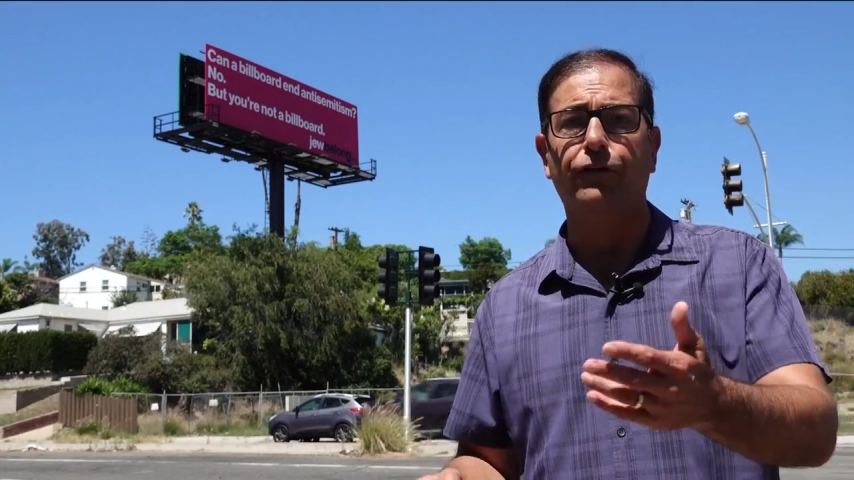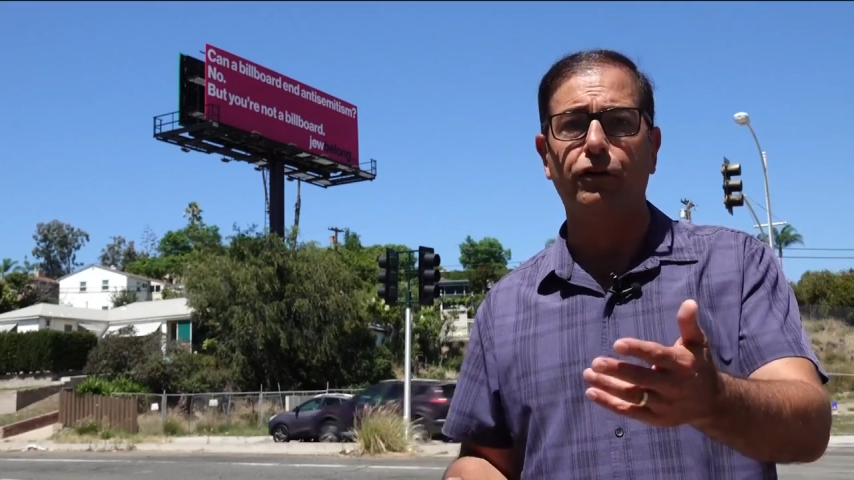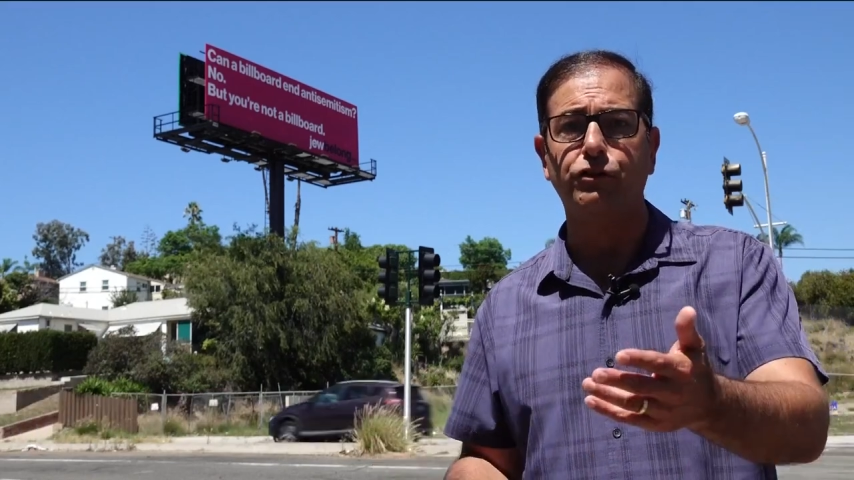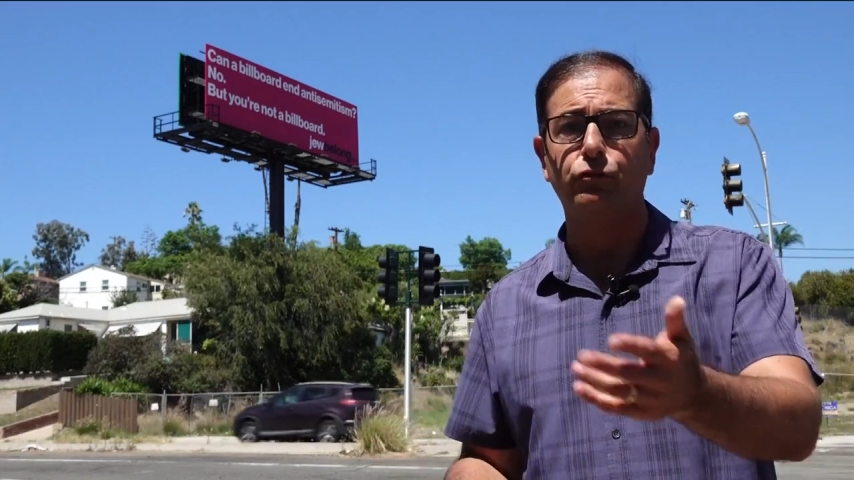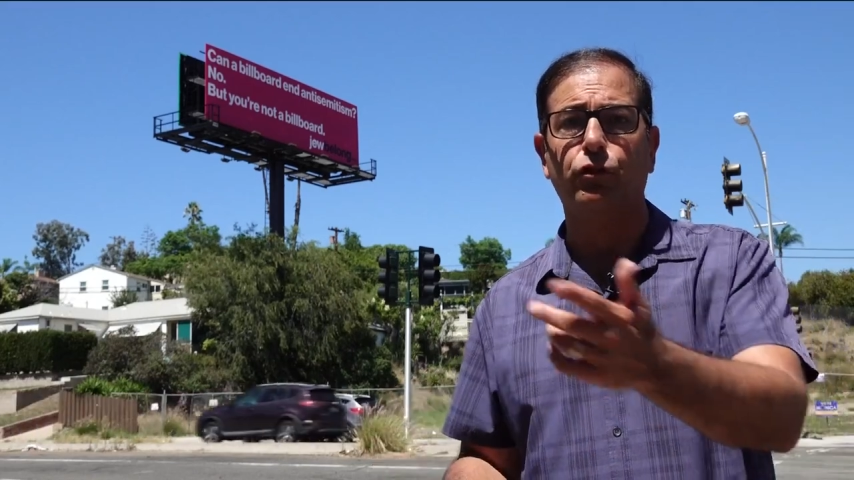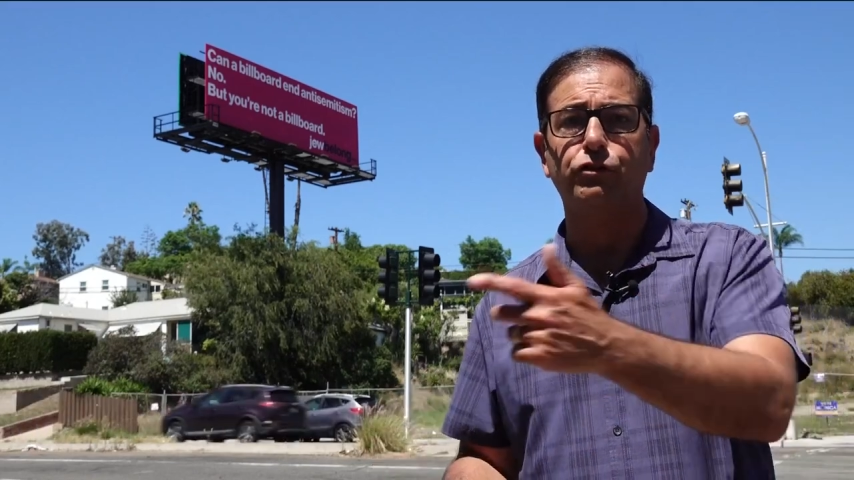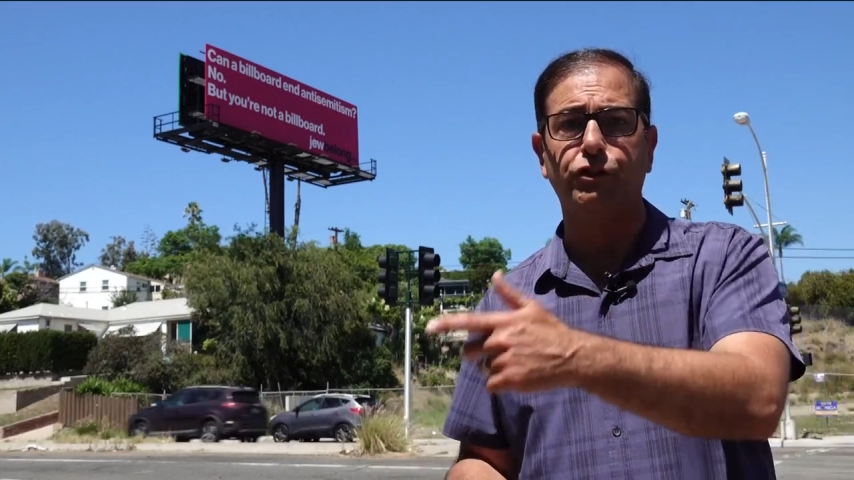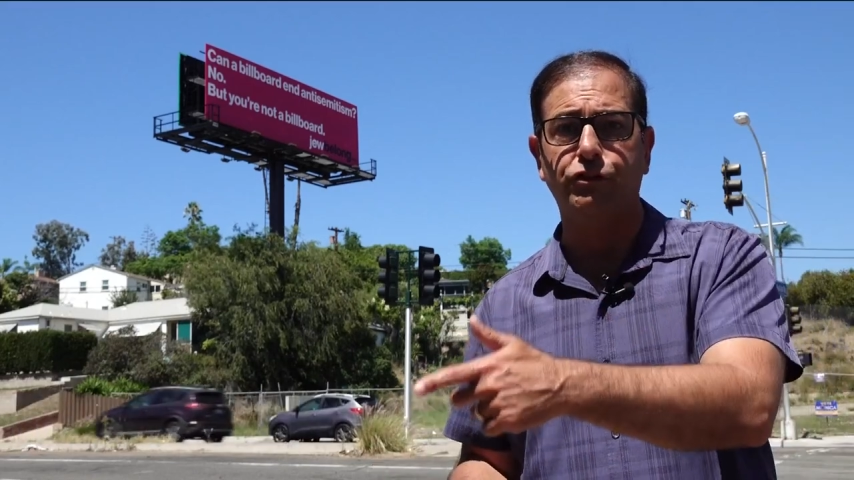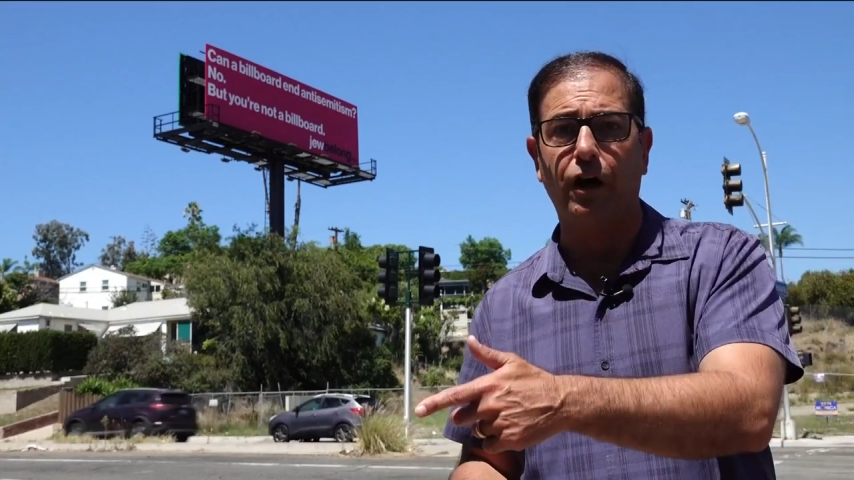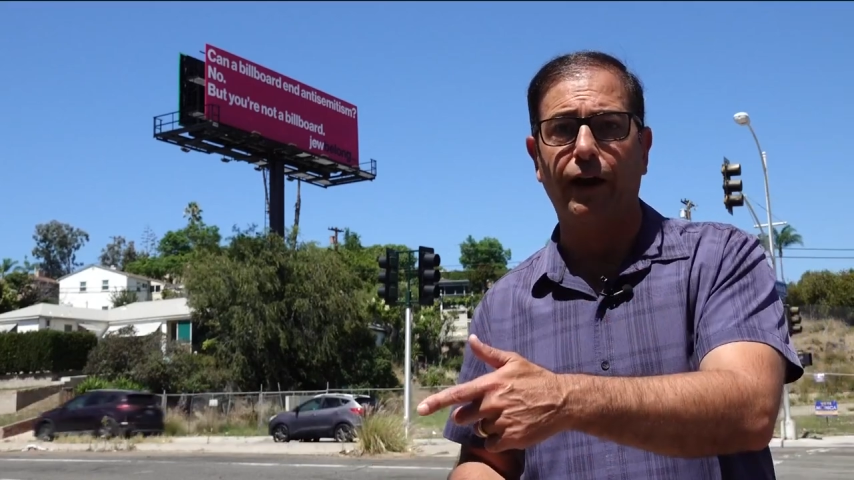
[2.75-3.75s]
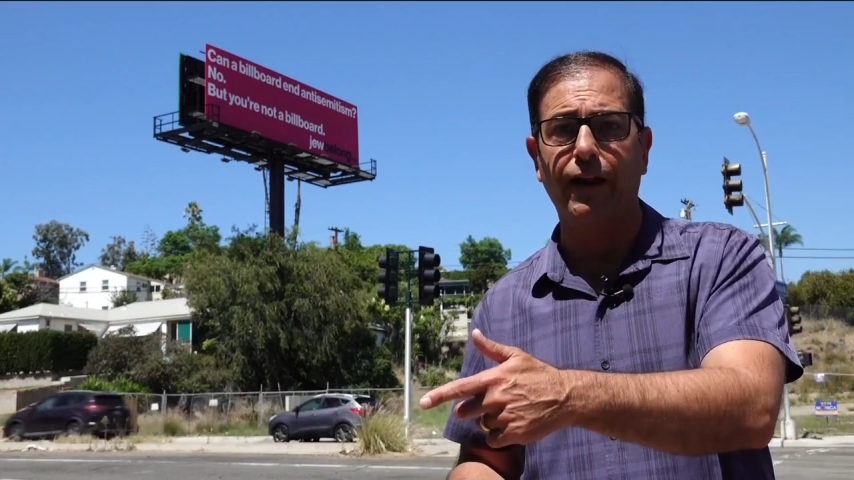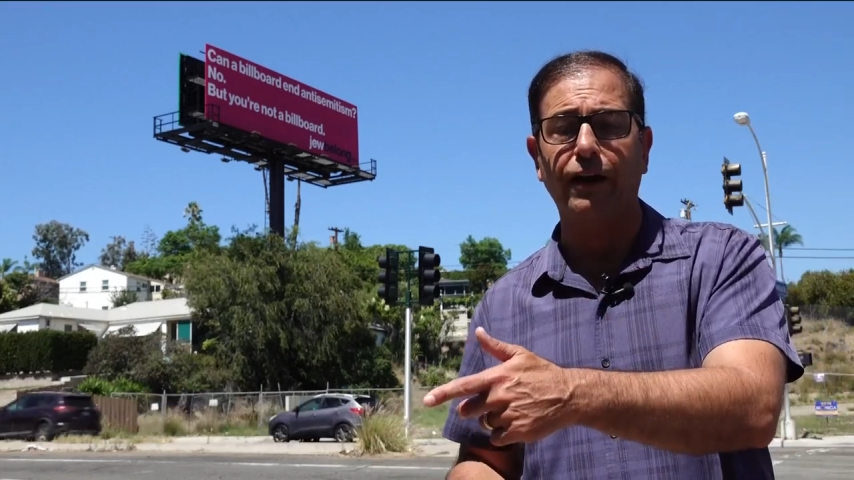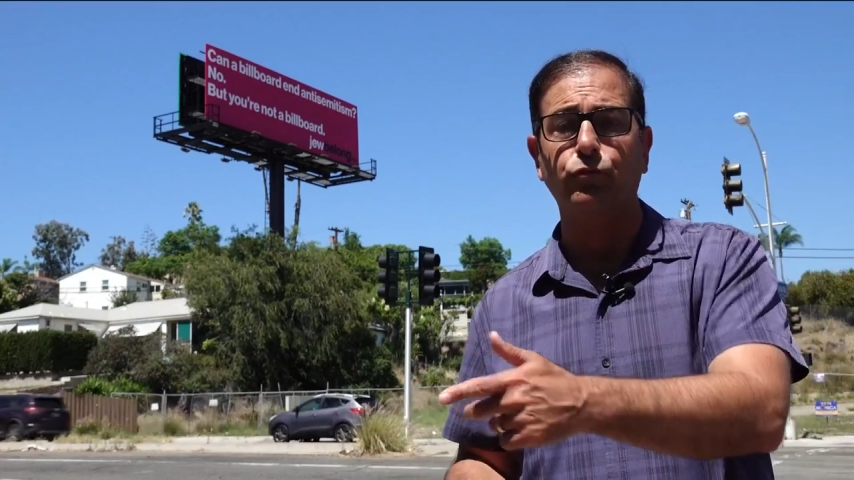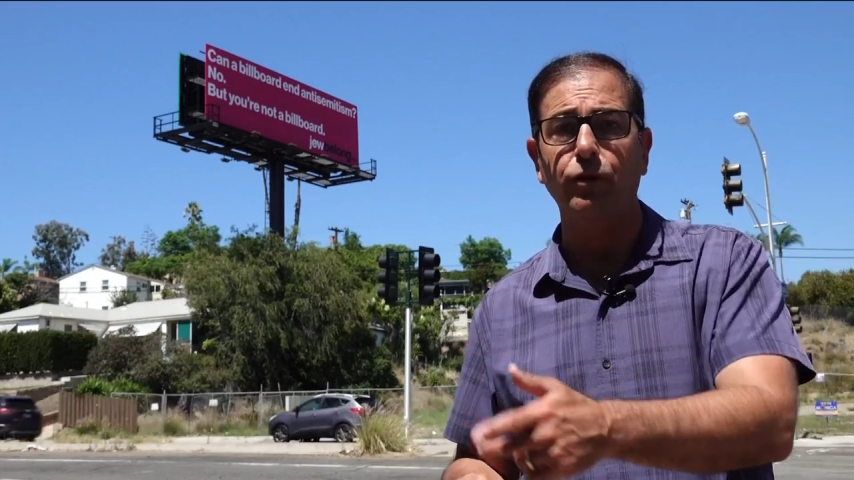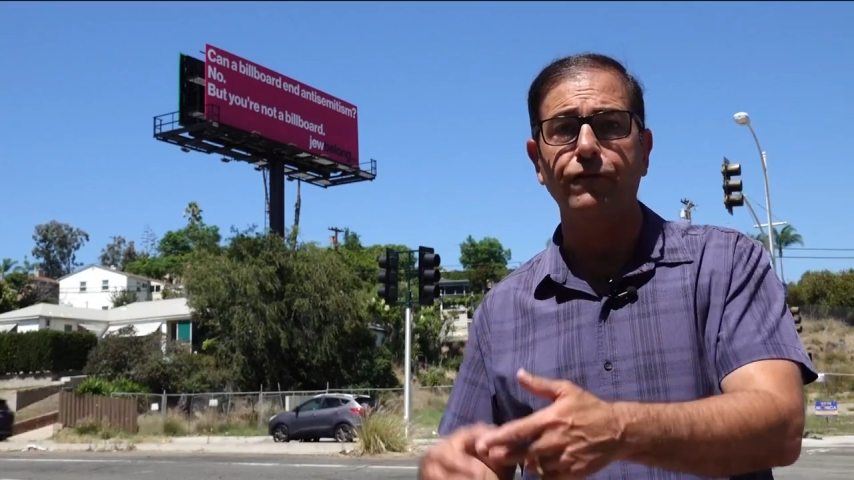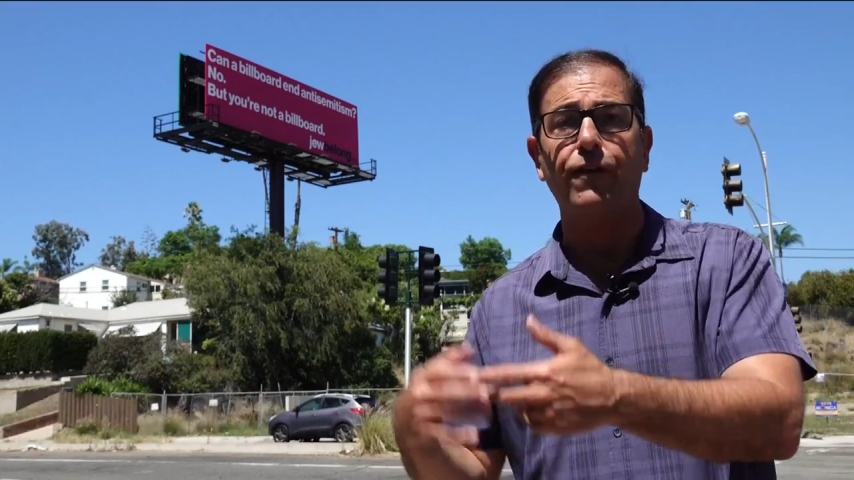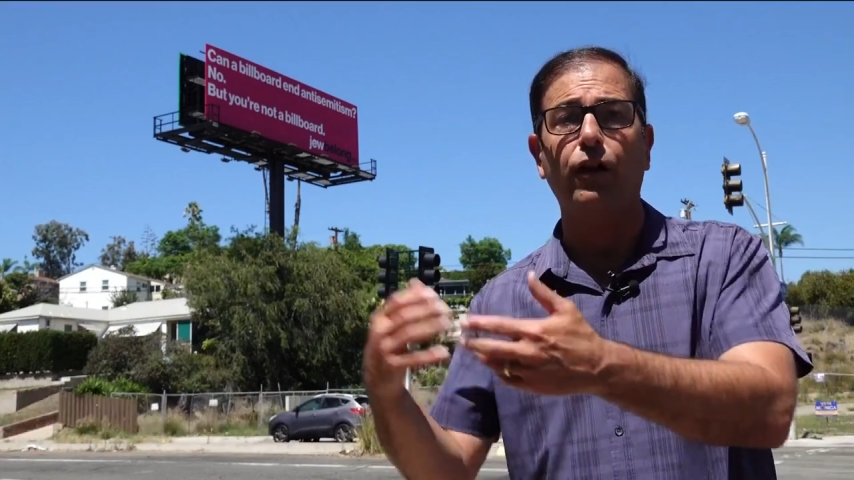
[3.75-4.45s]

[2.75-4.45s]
first Rosh Hashanah next week,